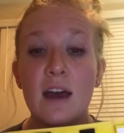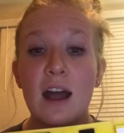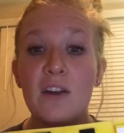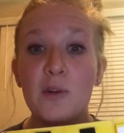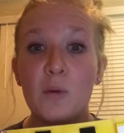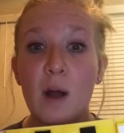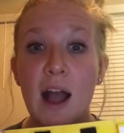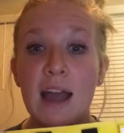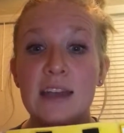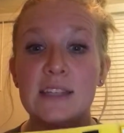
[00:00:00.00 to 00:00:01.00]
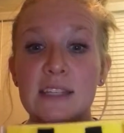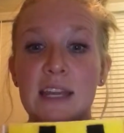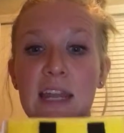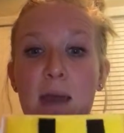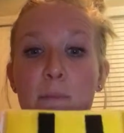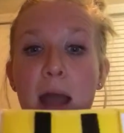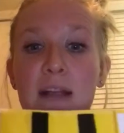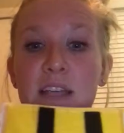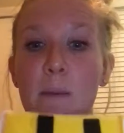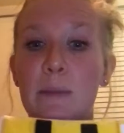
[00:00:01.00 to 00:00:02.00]
Otherwise, he's going to get
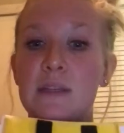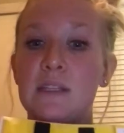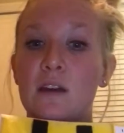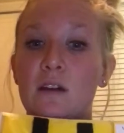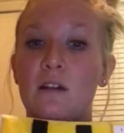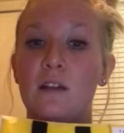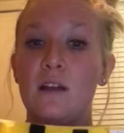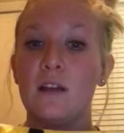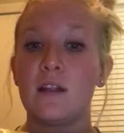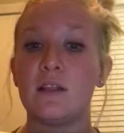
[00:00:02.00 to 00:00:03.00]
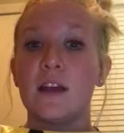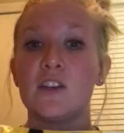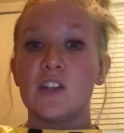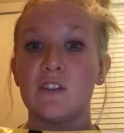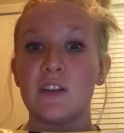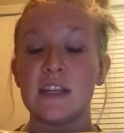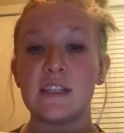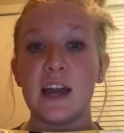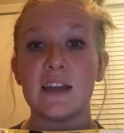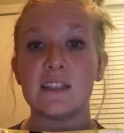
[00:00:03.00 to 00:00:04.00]
backed up until lunch and
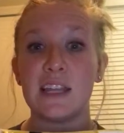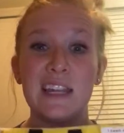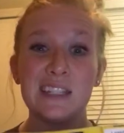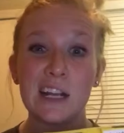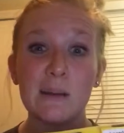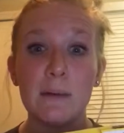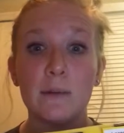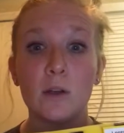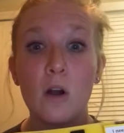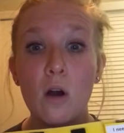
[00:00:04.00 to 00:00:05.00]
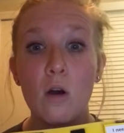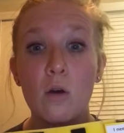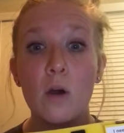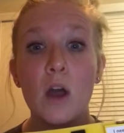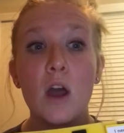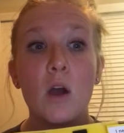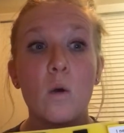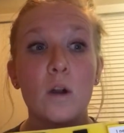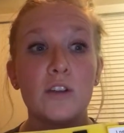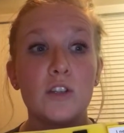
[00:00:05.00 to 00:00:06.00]
recess, and he's not going to be able to go
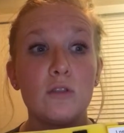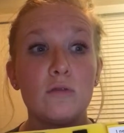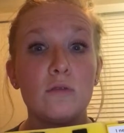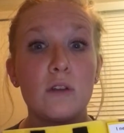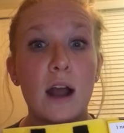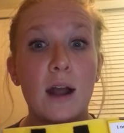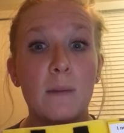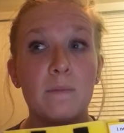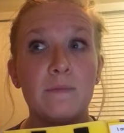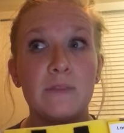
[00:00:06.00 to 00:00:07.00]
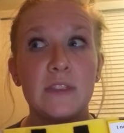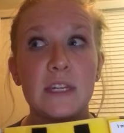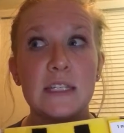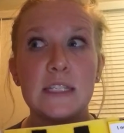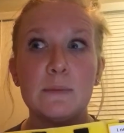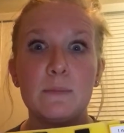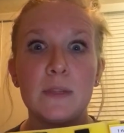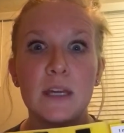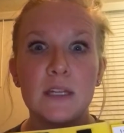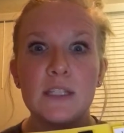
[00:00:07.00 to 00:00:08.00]
or do the
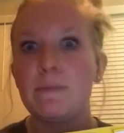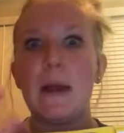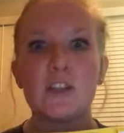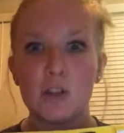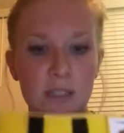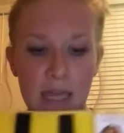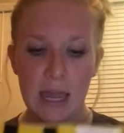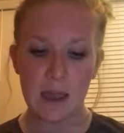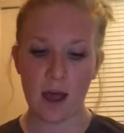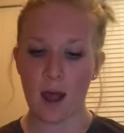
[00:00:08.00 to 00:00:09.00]
special, say,